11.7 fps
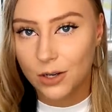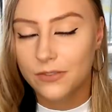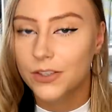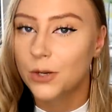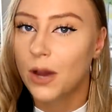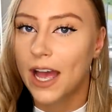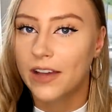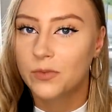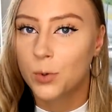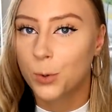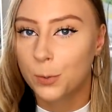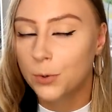If you have
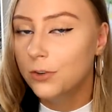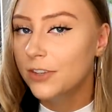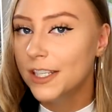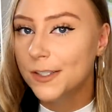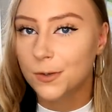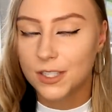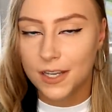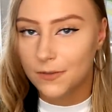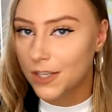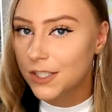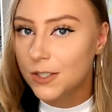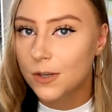more movies or
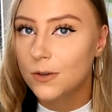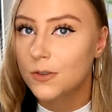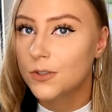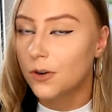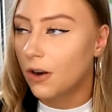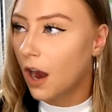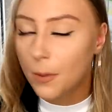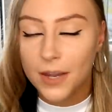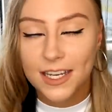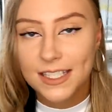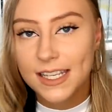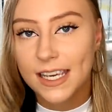TV shows or
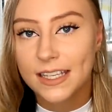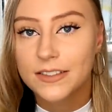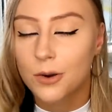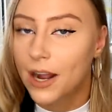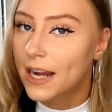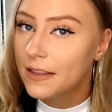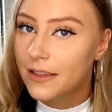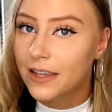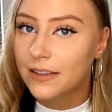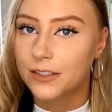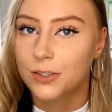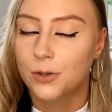comedy skits or
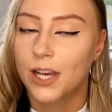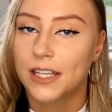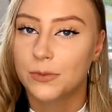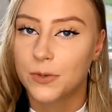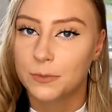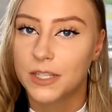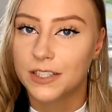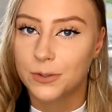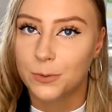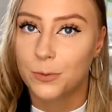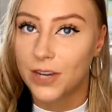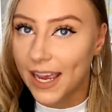anything that you guys want me
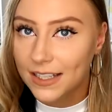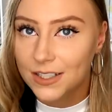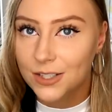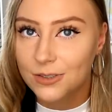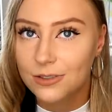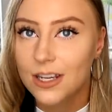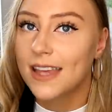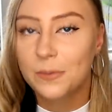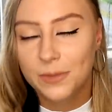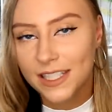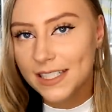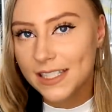to react to,
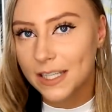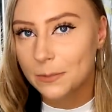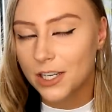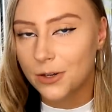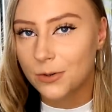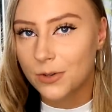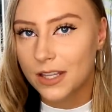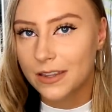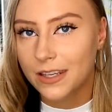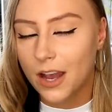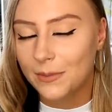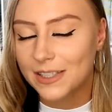then please let me know in
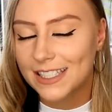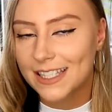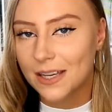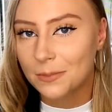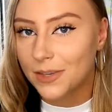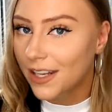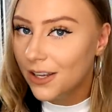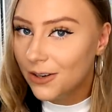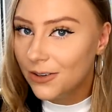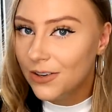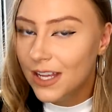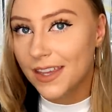the comments down below.